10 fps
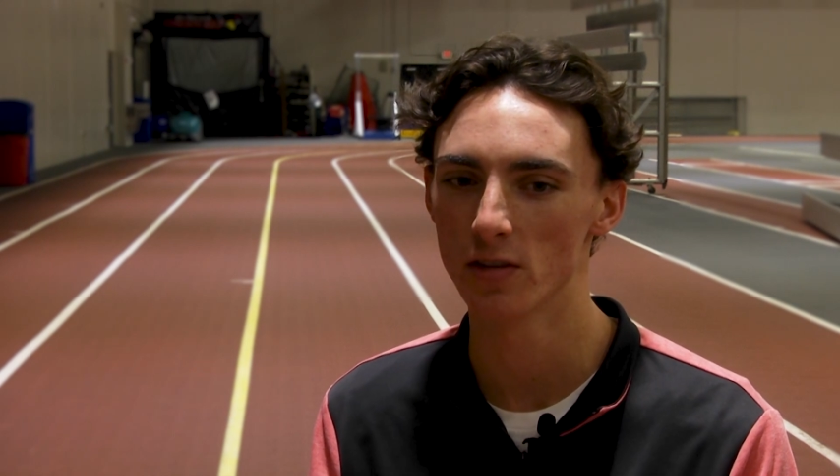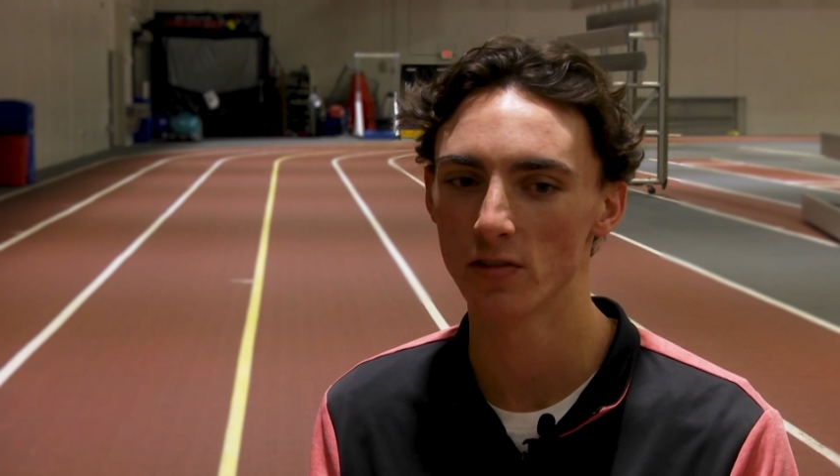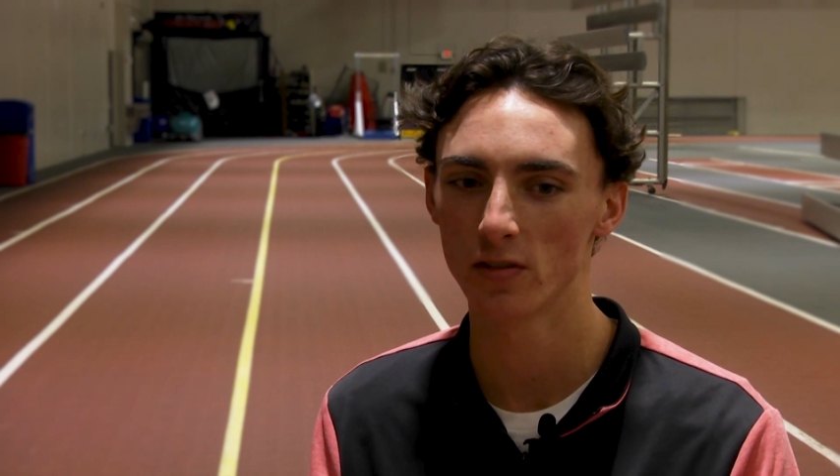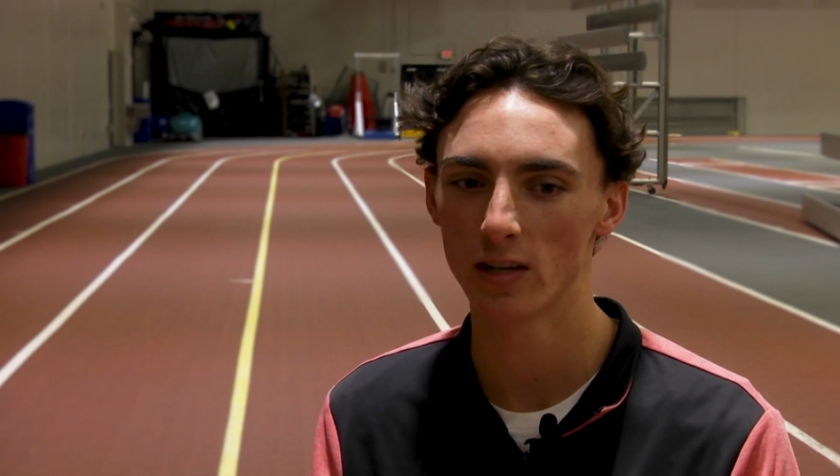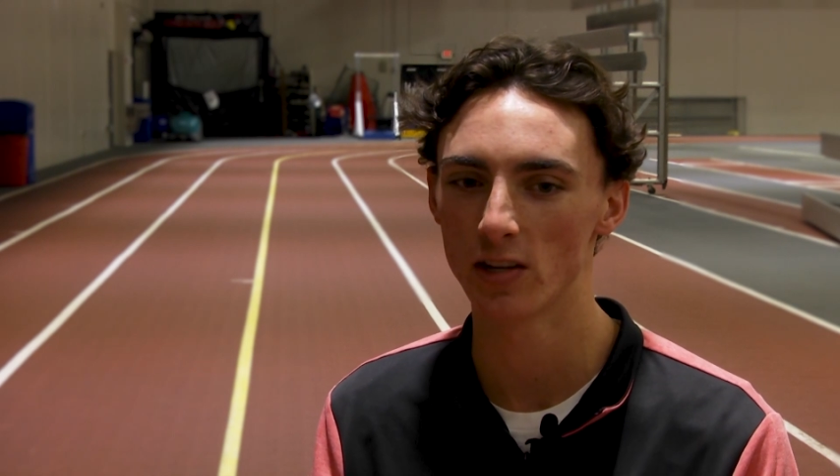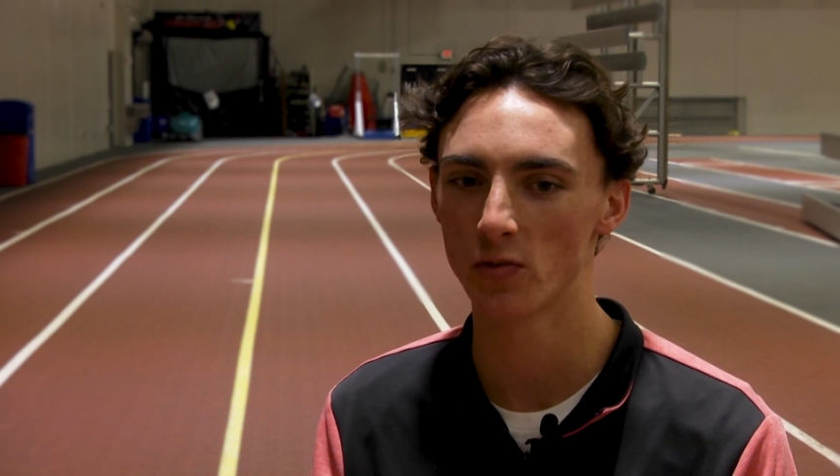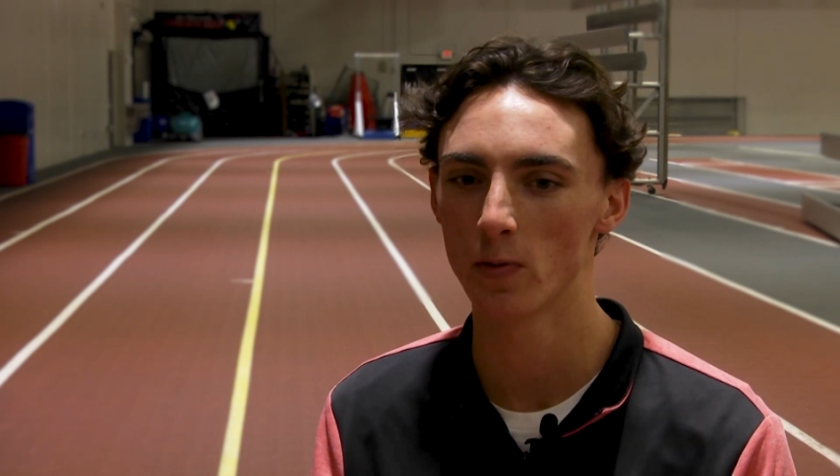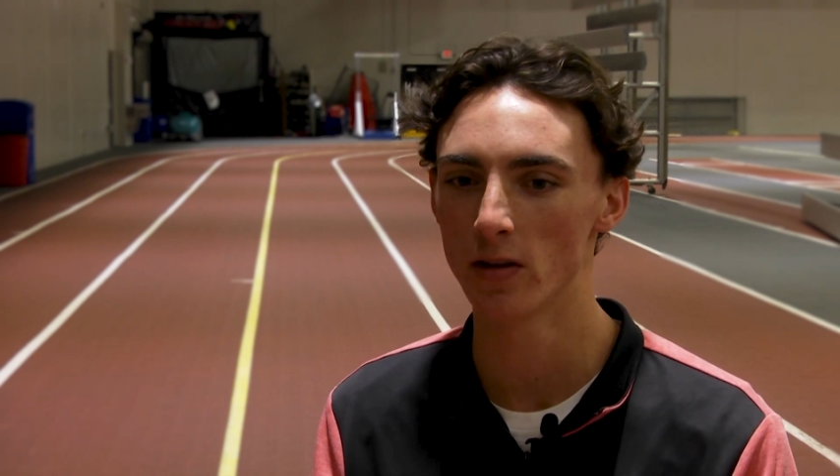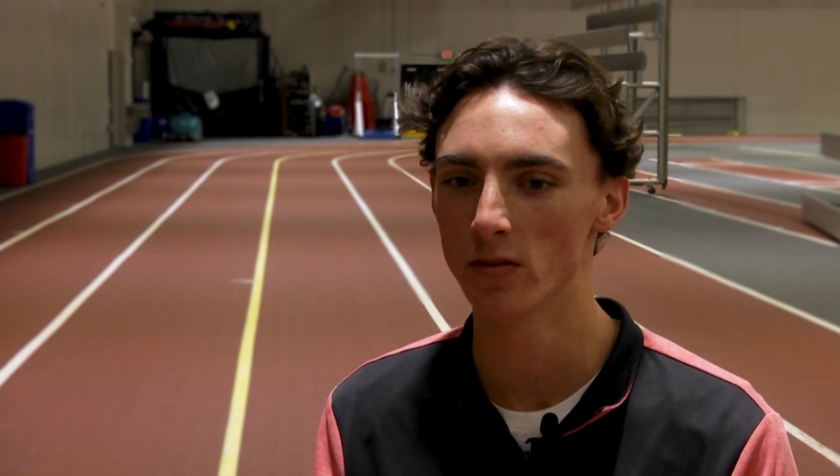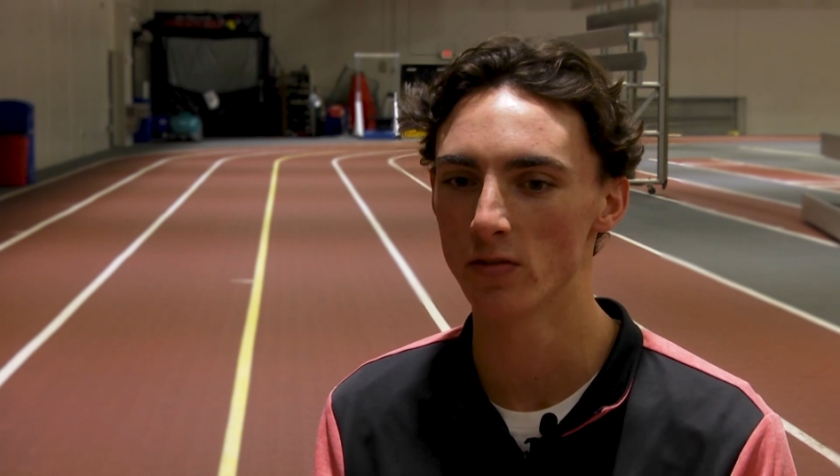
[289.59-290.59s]
is it's
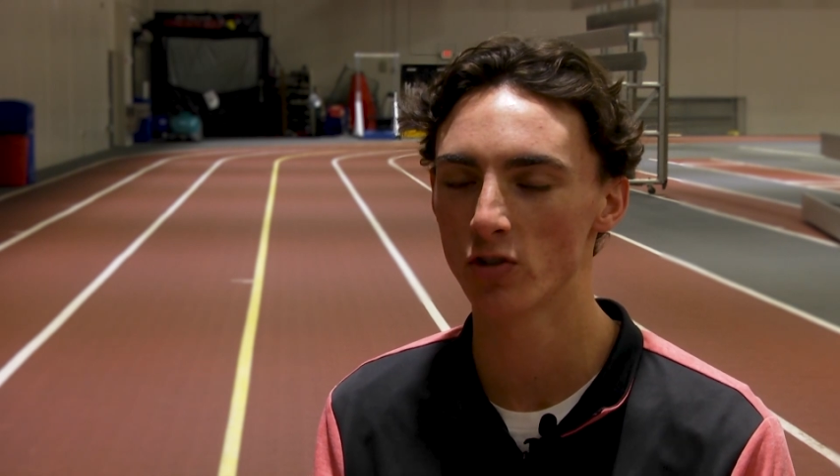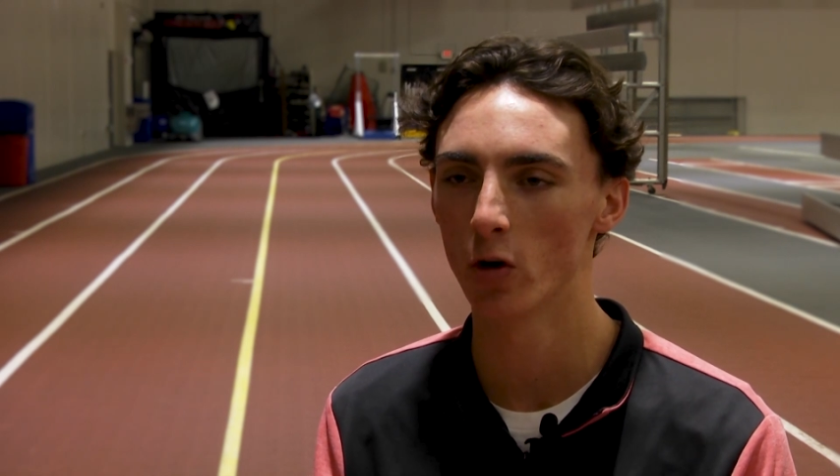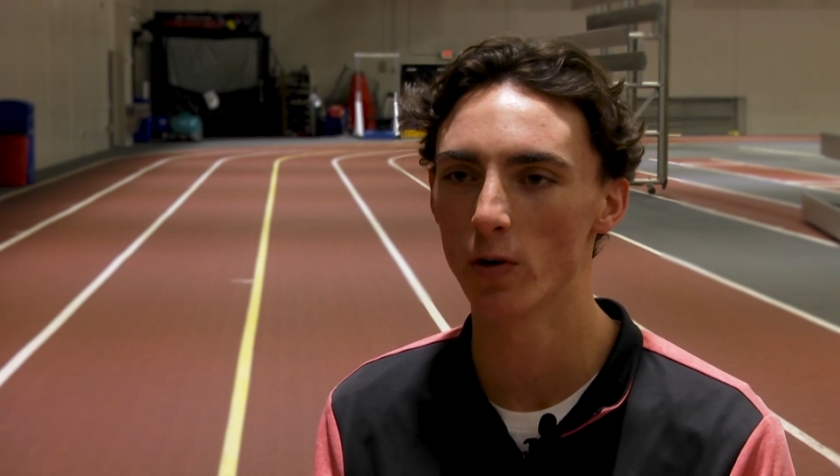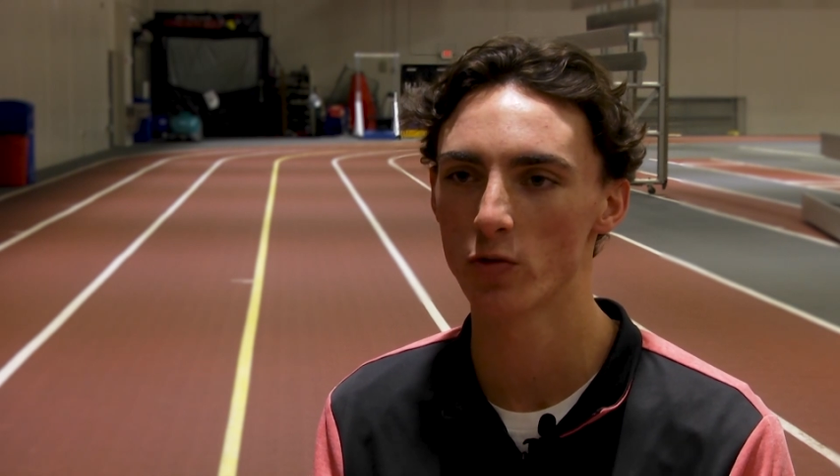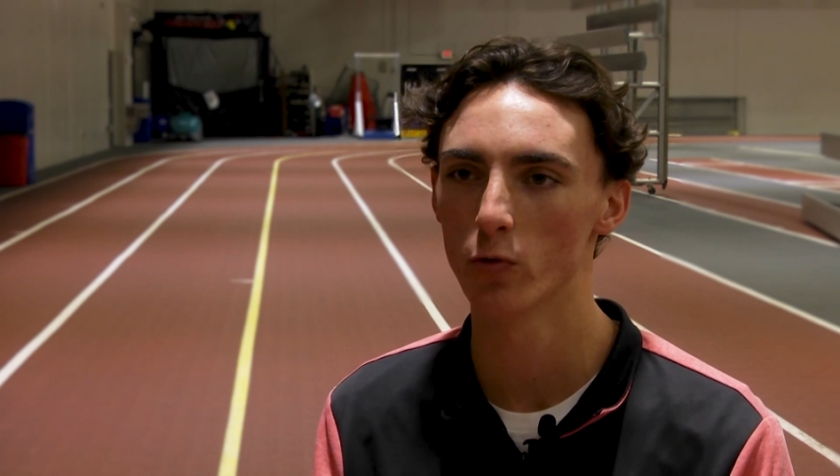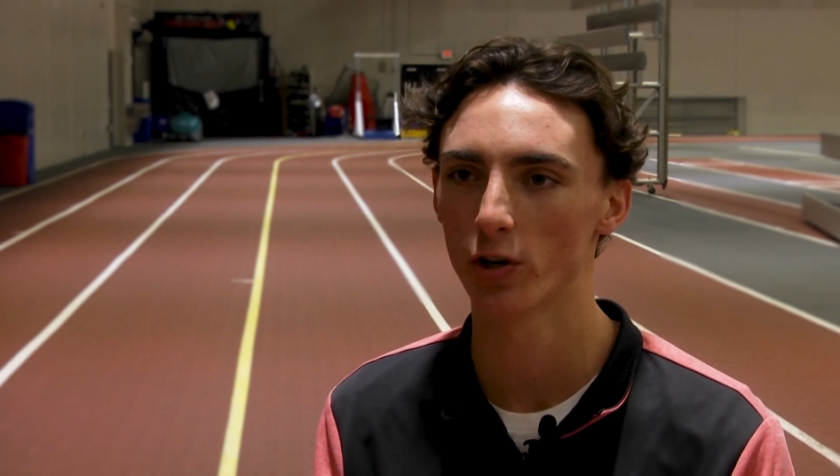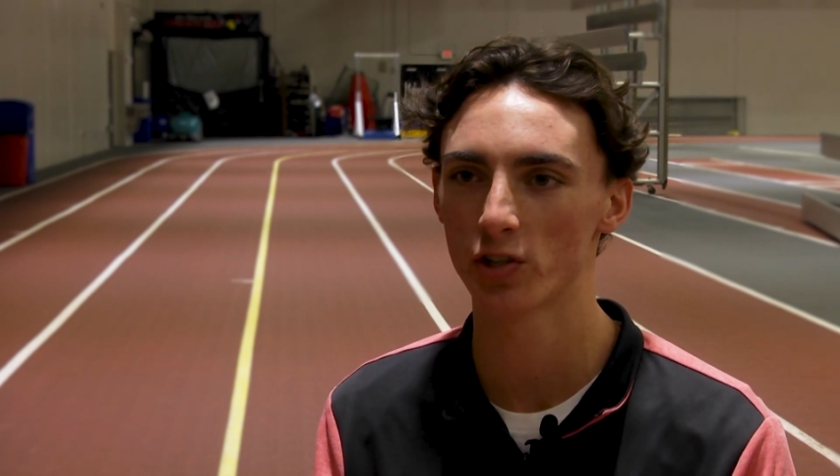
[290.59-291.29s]
been so much more